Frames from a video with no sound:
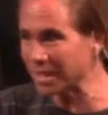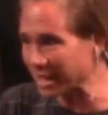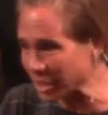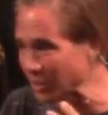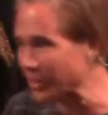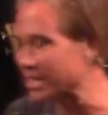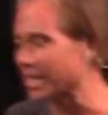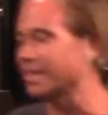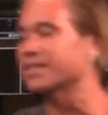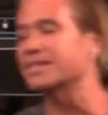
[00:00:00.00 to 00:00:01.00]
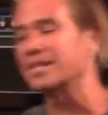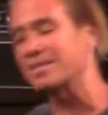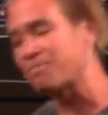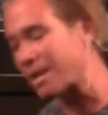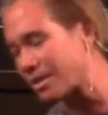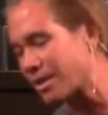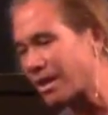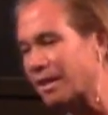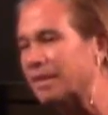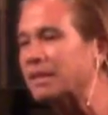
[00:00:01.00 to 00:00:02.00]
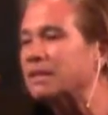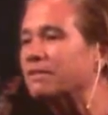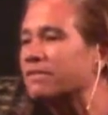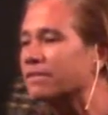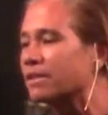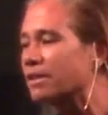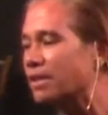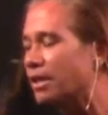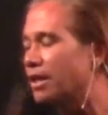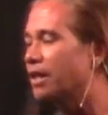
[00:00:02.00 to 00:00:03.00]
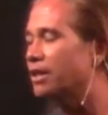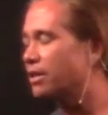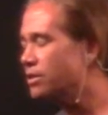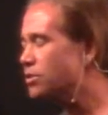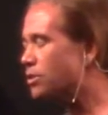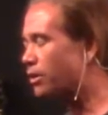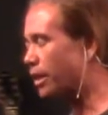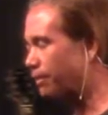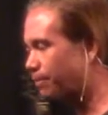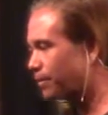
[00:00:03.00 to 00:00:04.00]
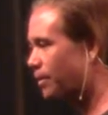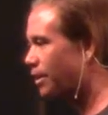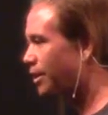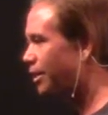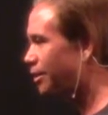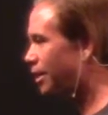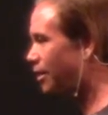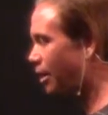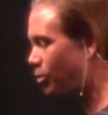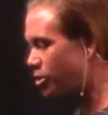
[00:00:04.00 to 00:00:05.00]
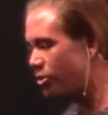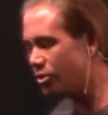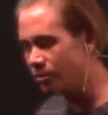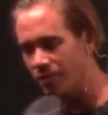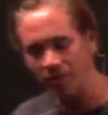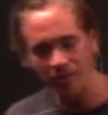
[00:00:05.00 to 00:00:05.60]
like you? And he's like, "Listen, it's better that I leave." Now this is okay. Now, I want you to listen very